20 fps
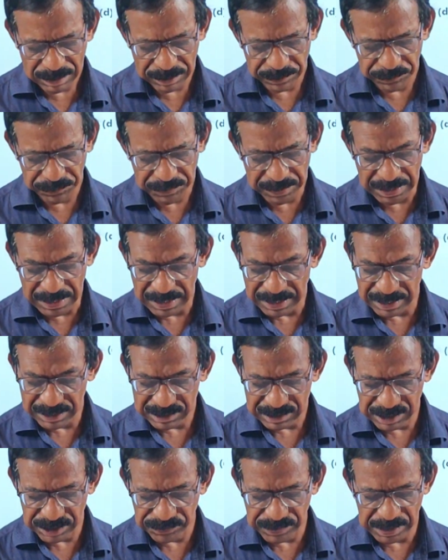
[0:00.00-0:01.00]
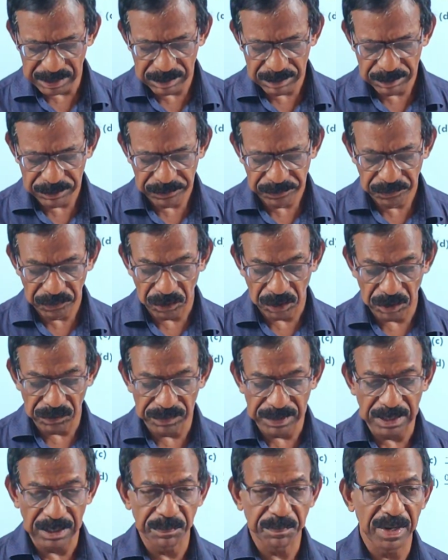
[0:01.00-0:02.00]
A figure is given,
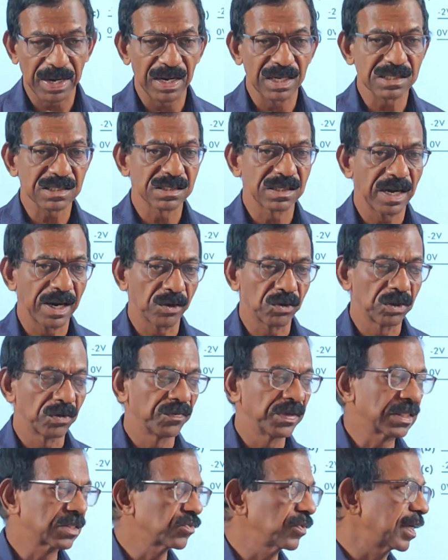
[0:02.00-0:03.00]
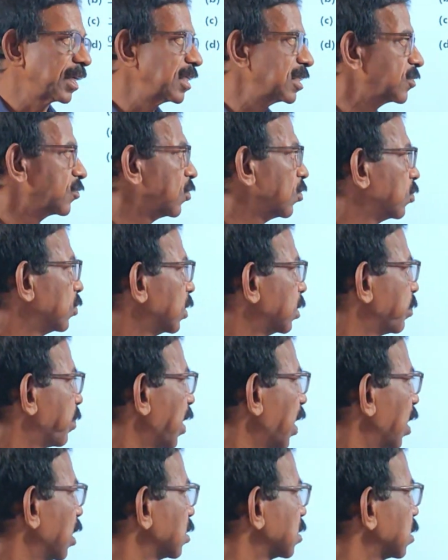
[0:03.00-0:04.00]
forward biased diode. Which one is forward
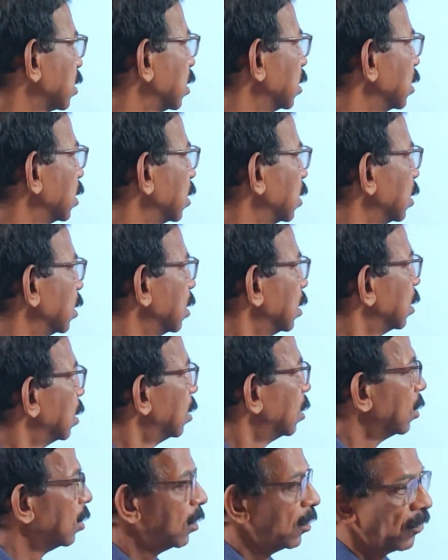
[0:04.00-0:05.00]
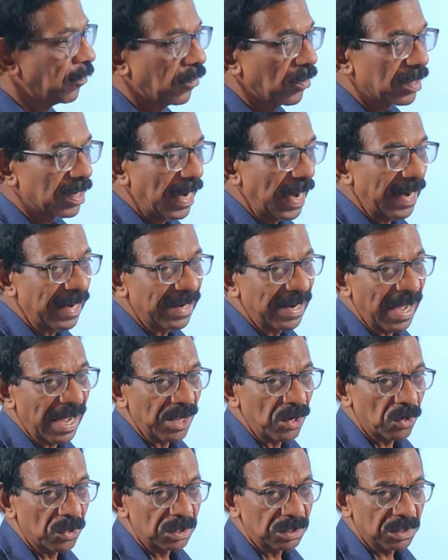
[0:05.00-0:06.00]
biased? For a
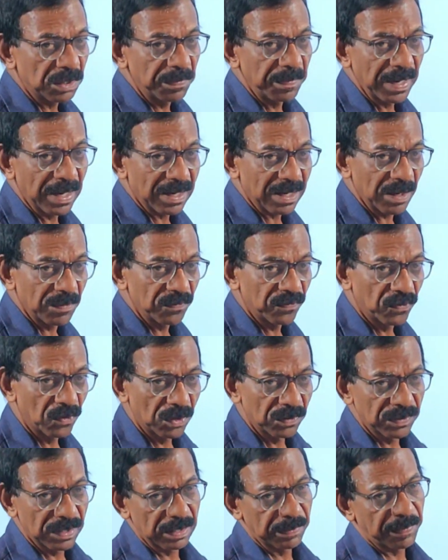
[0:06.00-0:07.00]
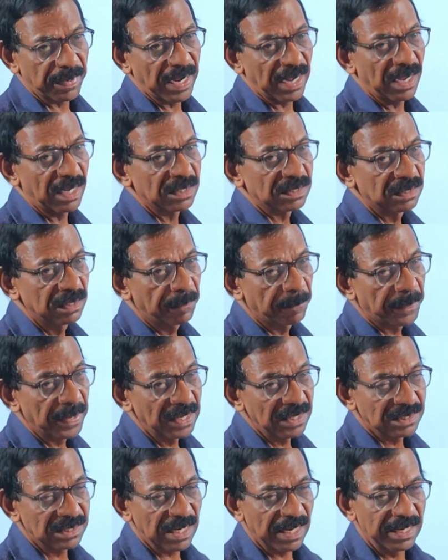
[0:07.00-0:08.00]
diode to become forward biased,
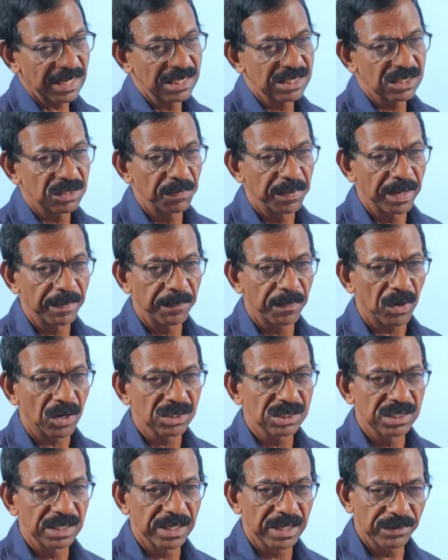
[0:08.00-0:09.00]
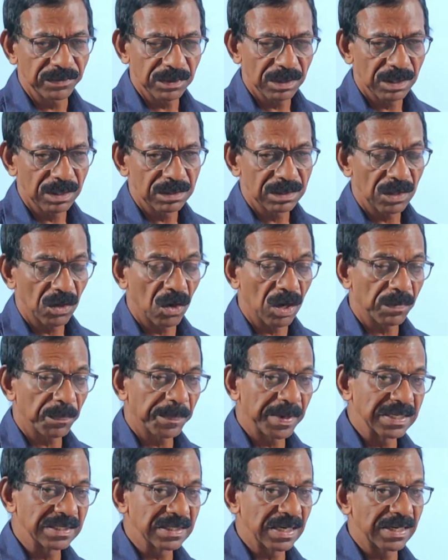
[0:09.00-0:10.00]
P side is to be positive or
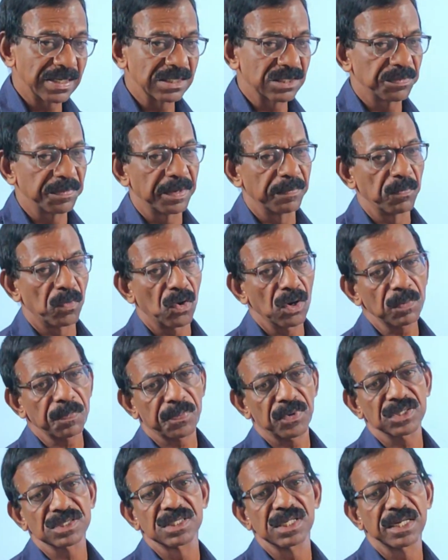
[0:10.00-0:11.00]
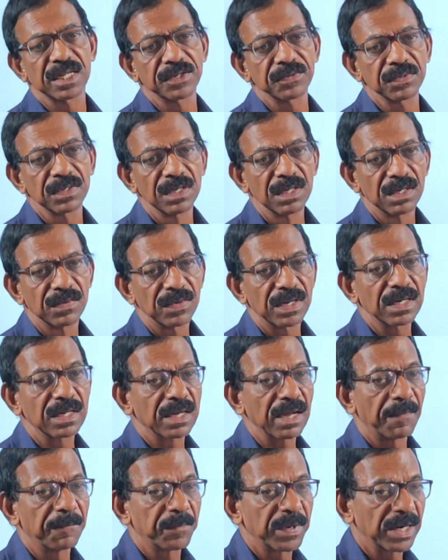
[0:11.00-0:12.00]
P side is to be more positive
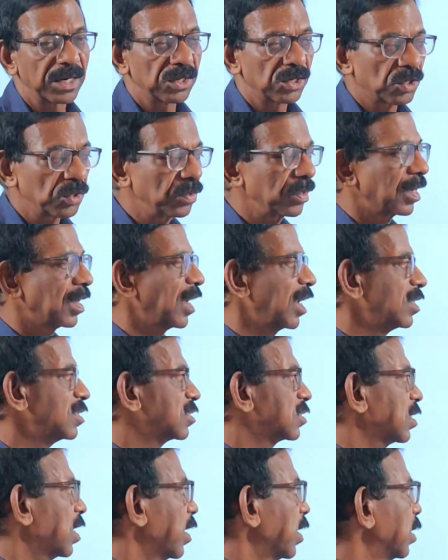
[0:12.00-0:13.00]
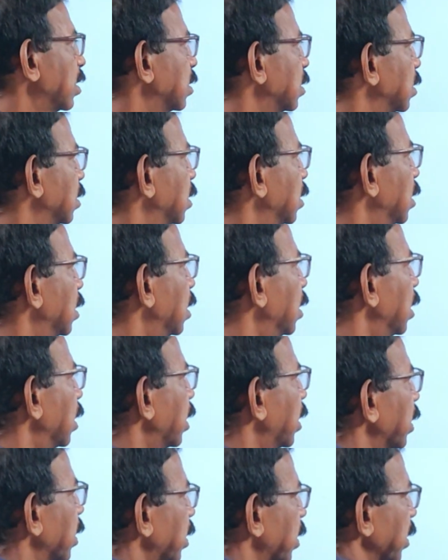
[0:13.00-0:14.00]
when compared to N side.
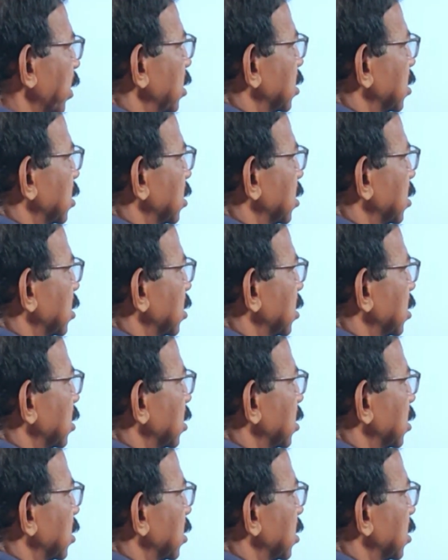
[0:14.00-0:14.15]
Here it